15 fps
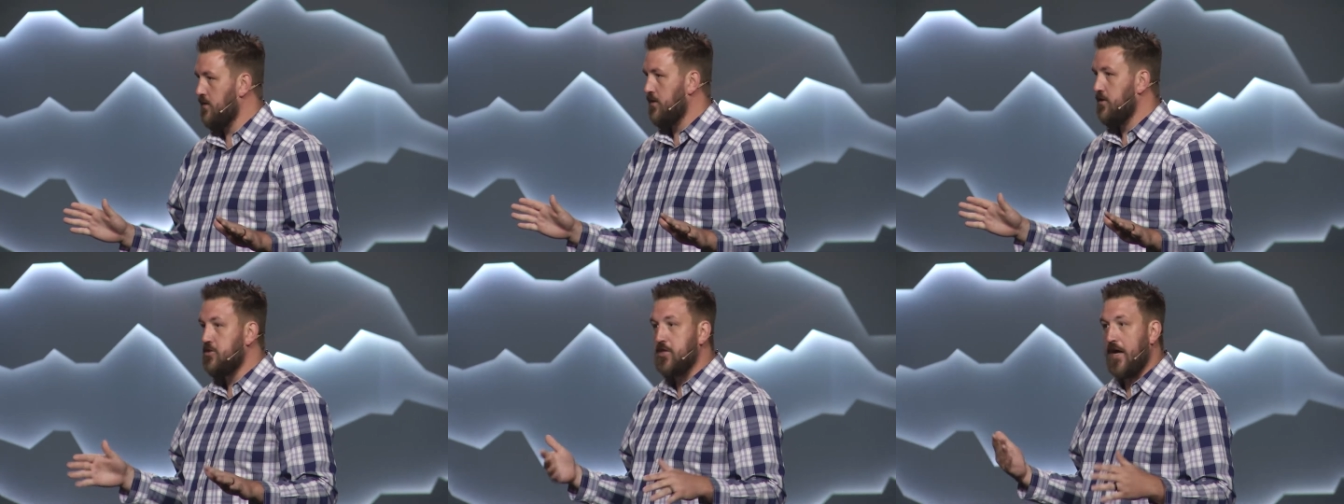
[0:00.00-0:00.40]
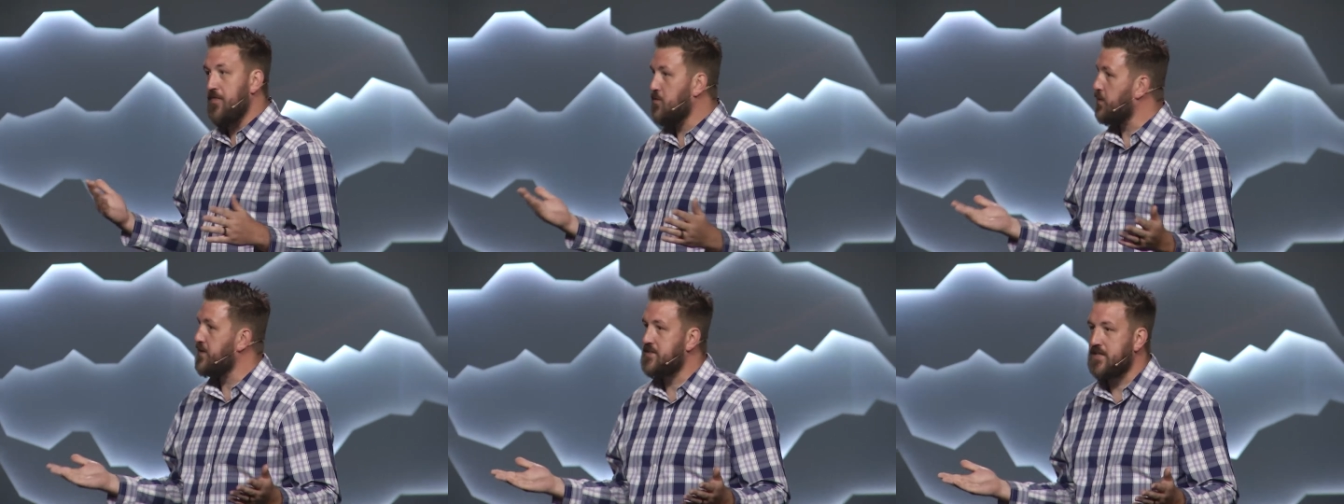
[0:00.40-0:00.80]
John
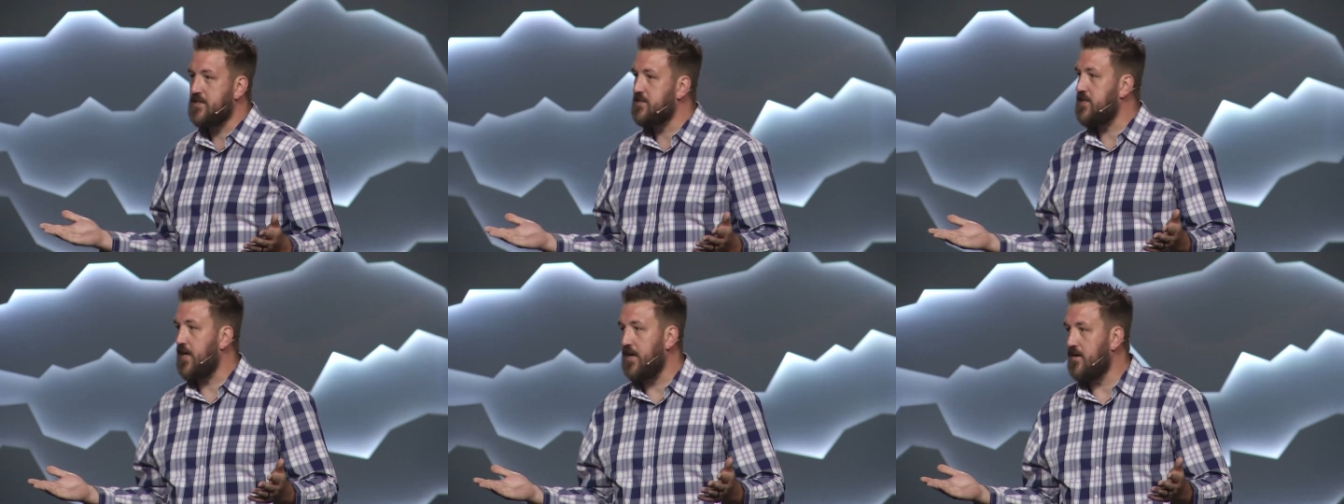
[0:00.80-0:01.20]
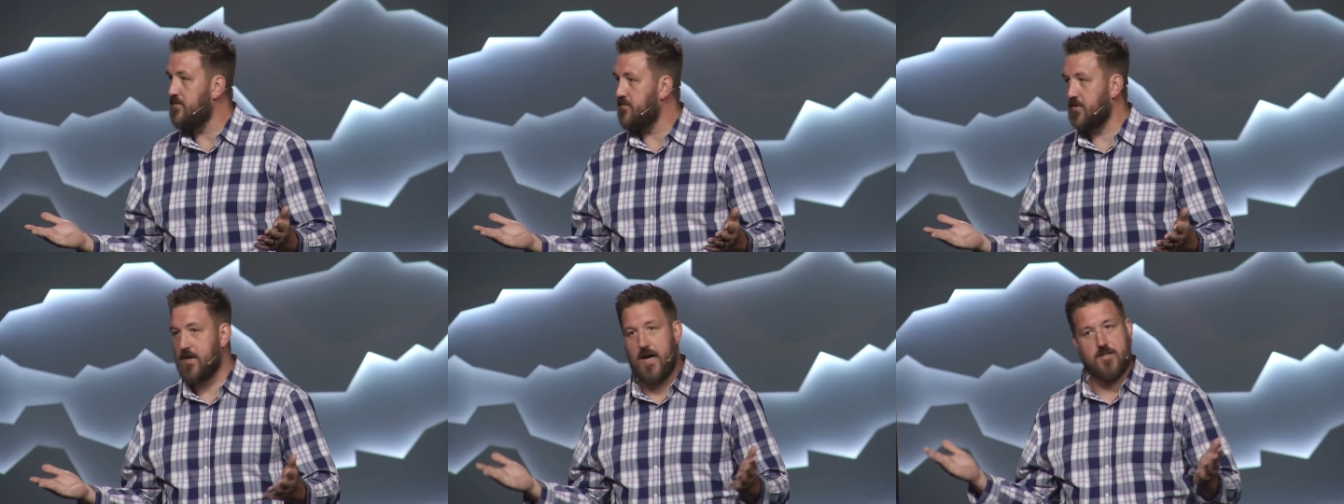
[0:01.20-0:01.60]
3:16,
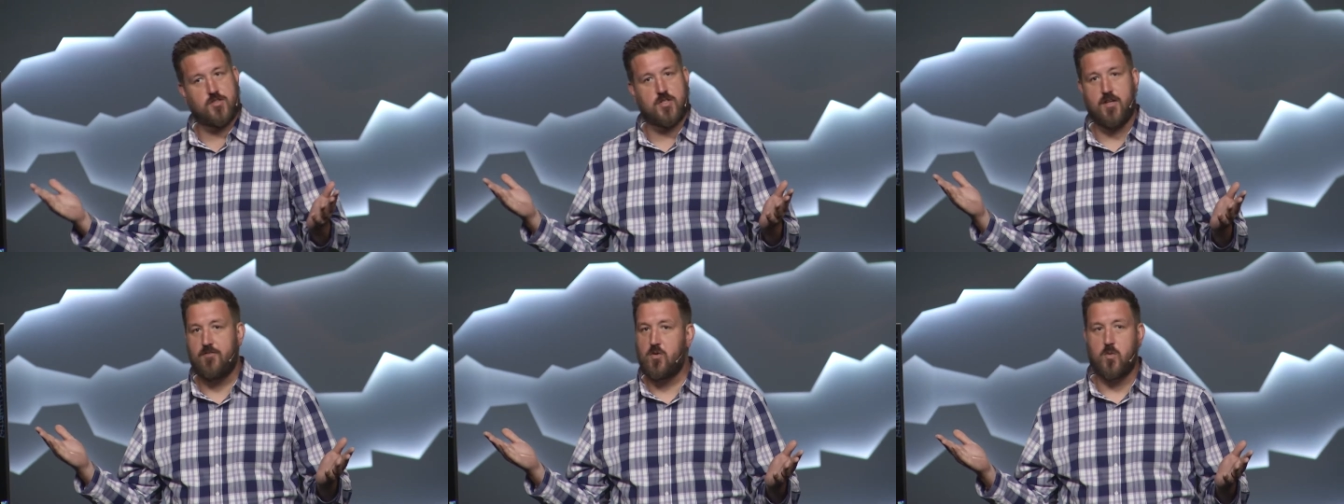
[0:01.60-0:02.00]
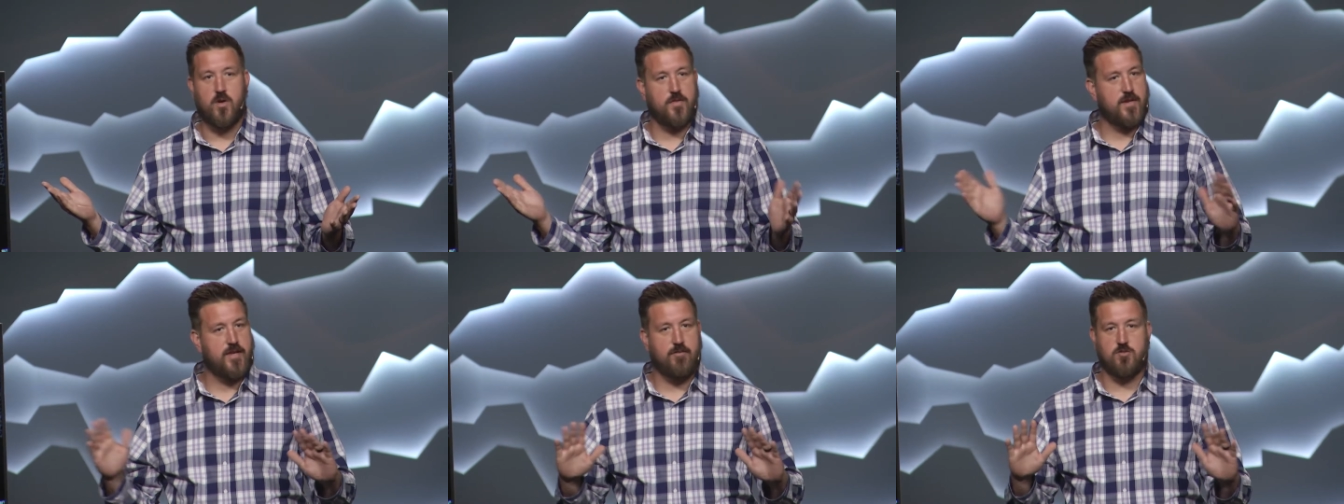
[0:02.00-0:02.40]
for God so loved the world
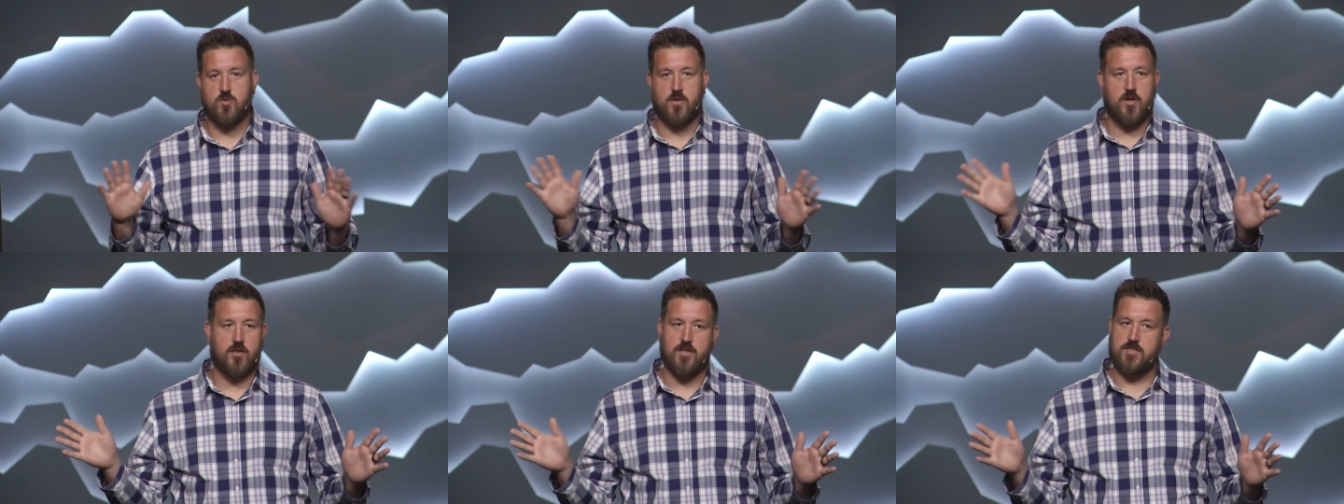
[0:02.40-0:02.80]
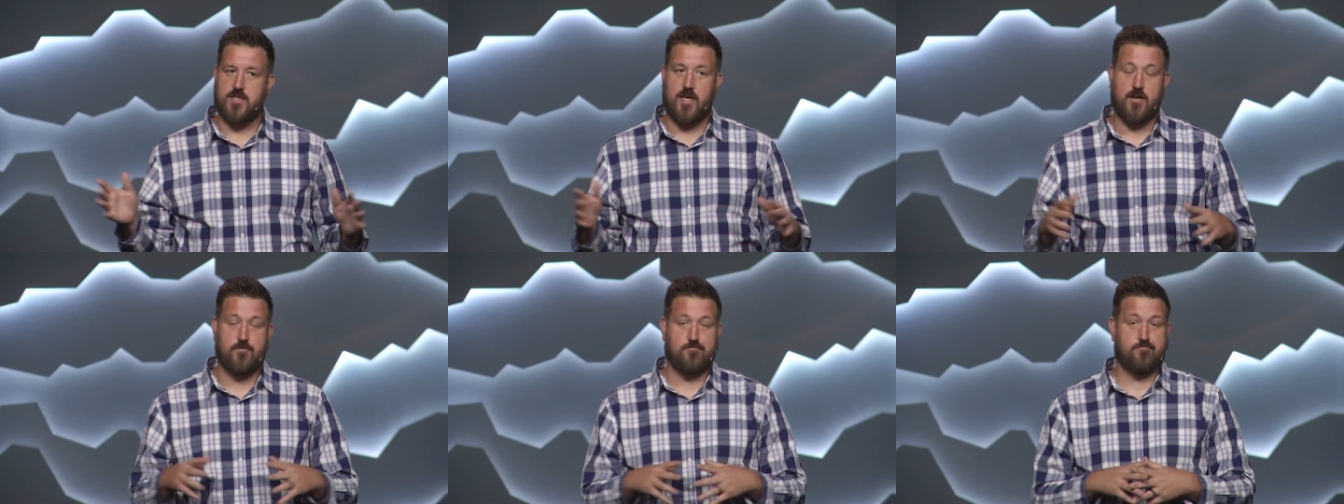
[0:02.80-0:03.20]
that he gave his one and only
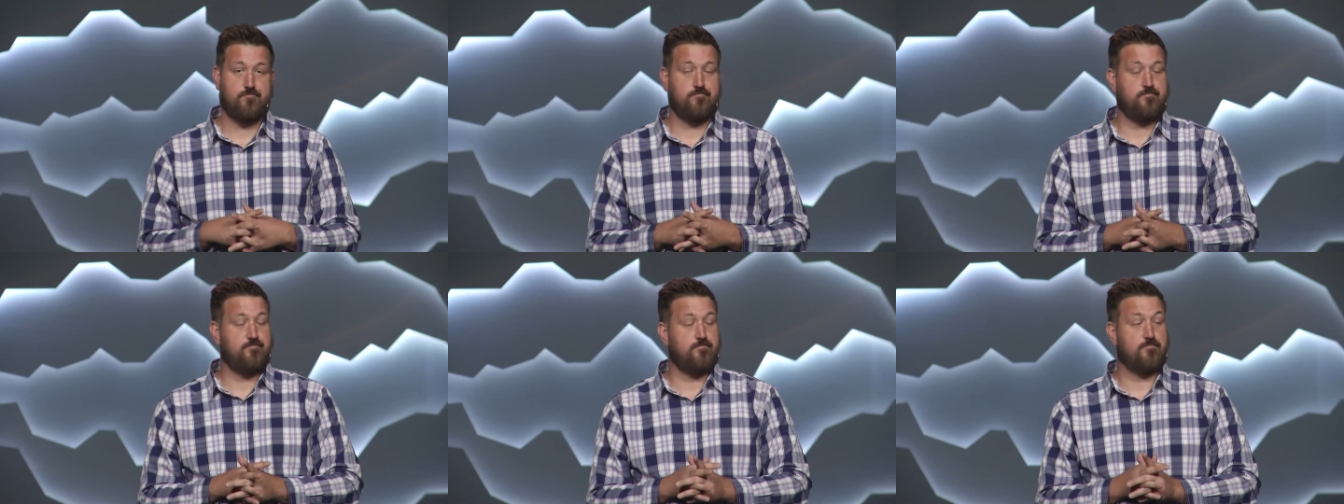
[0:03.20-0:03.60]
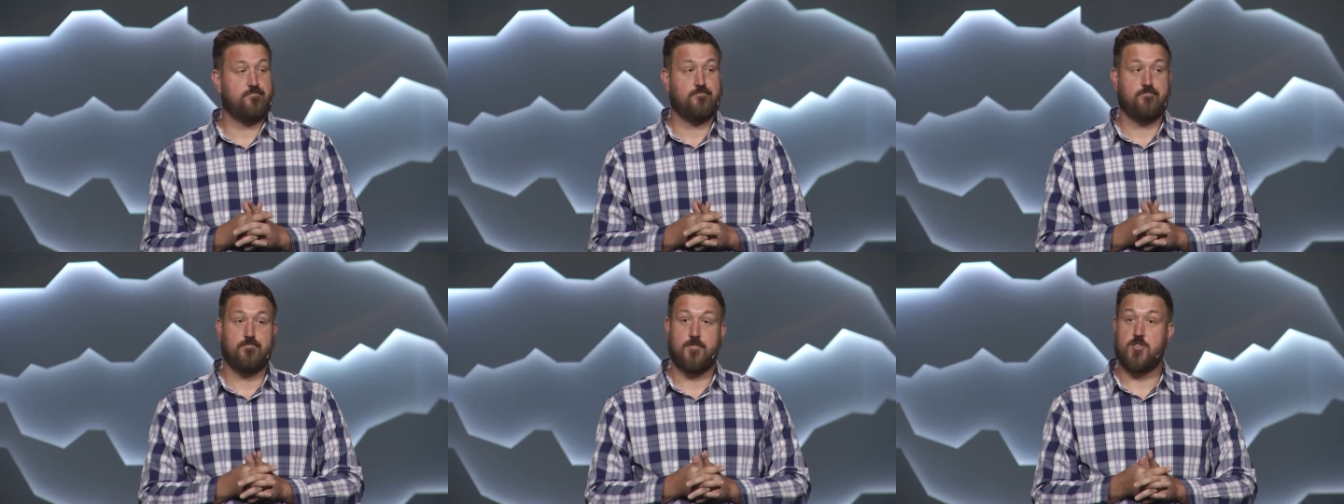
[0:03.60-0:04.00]
son.
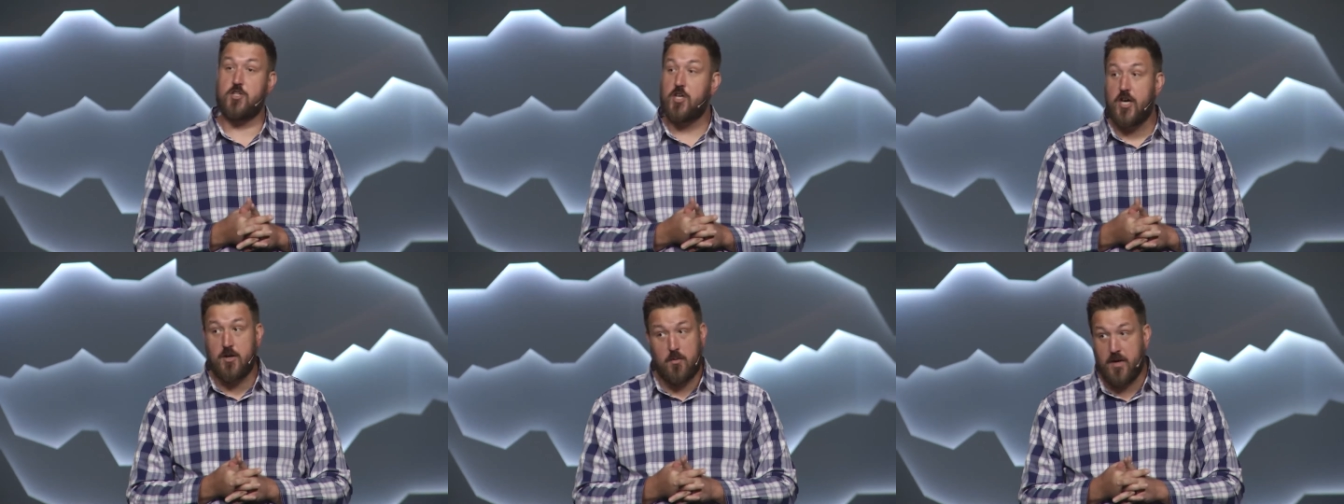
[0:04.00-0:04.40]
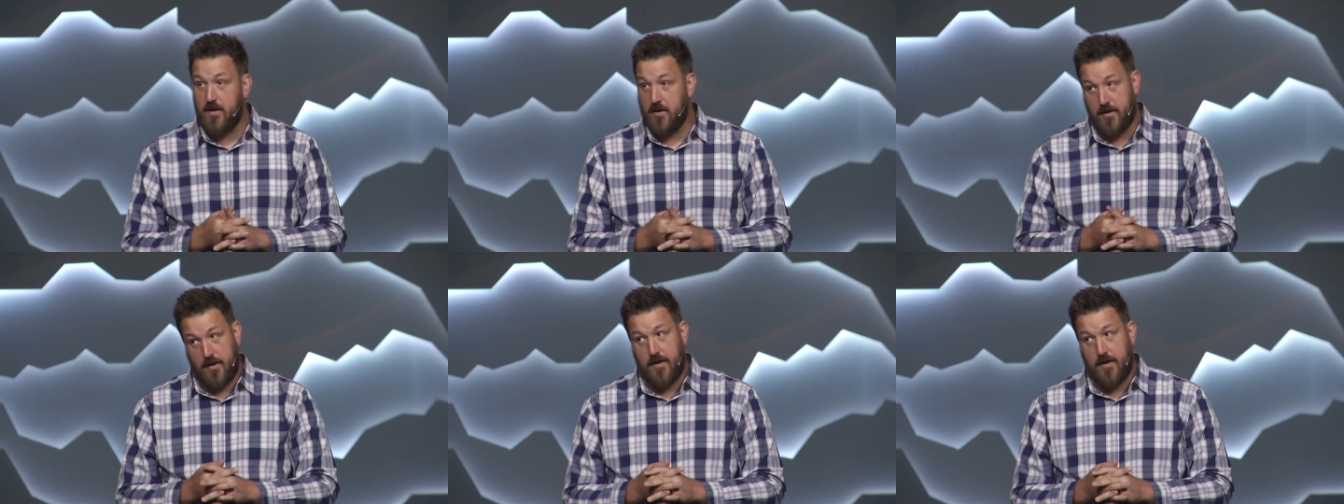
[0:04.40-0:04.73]
It's a good one.